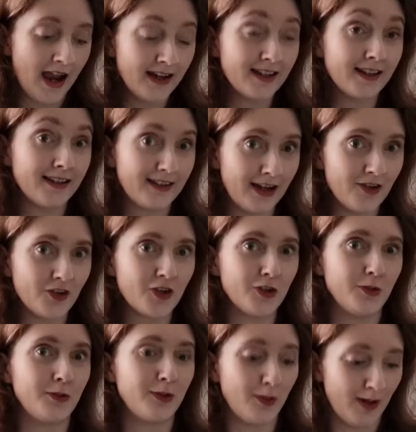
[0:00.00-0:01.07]

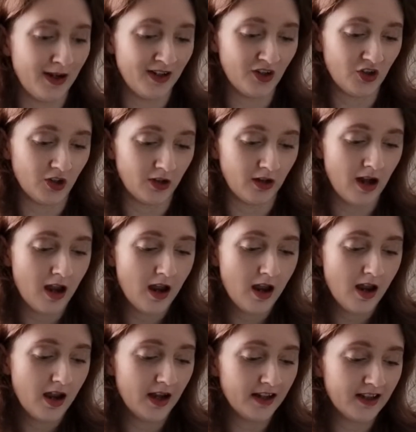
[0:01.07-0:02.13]
existential question:
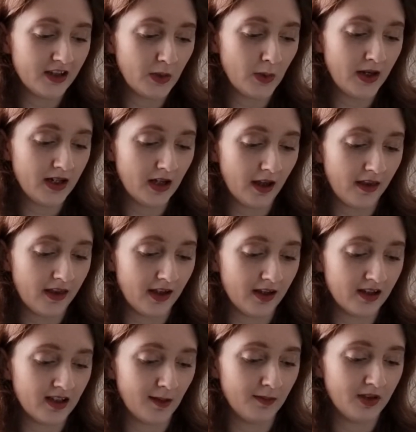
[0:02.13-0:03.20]
is doing
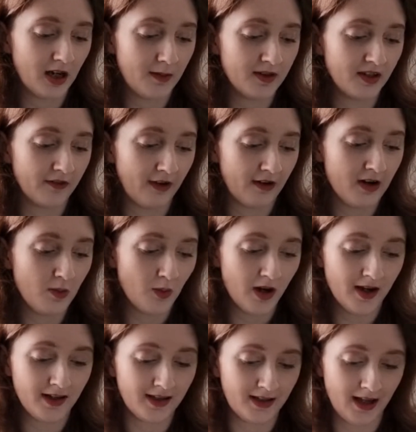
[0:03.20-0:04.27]
nothing sometimes the very
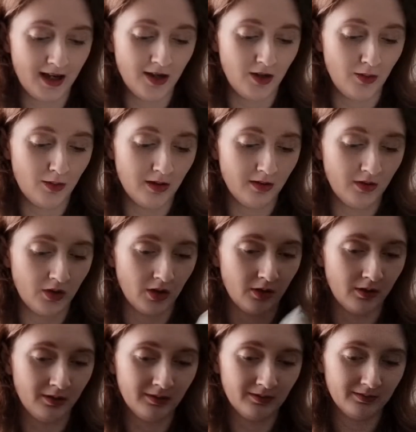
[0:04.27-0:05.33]
worst thing you can
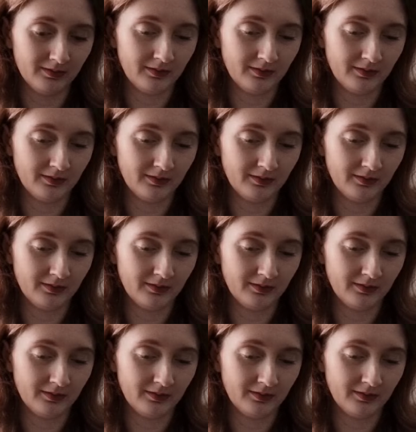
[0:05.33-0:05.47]
do?